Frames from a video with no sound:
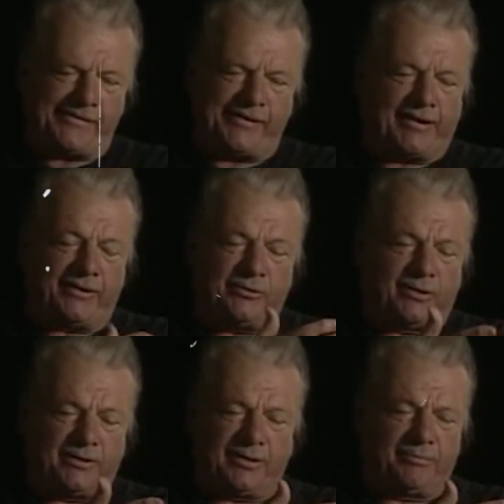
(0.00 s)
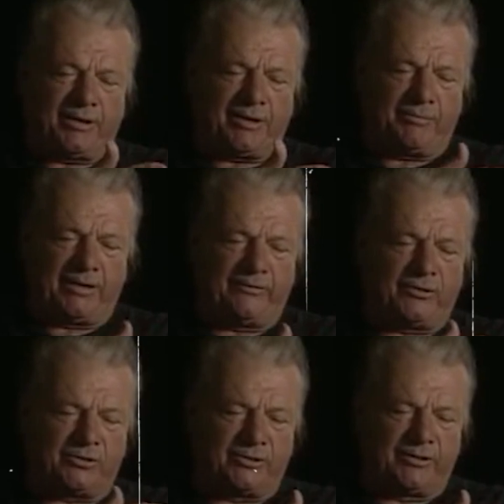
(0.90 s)
That I know nothing about him. I
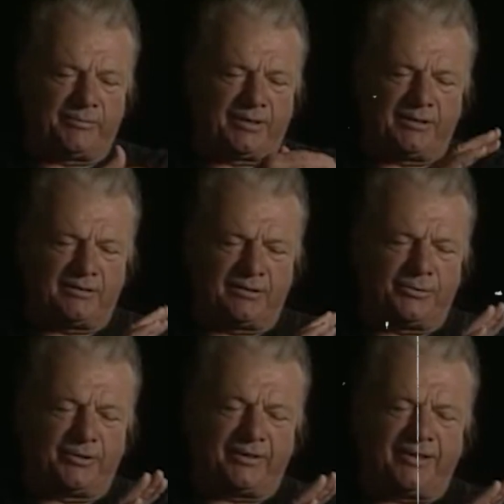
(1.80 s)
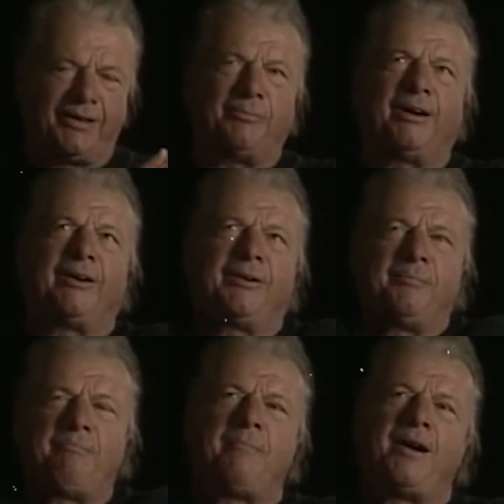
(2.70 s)
never saw him. I know a thing about him.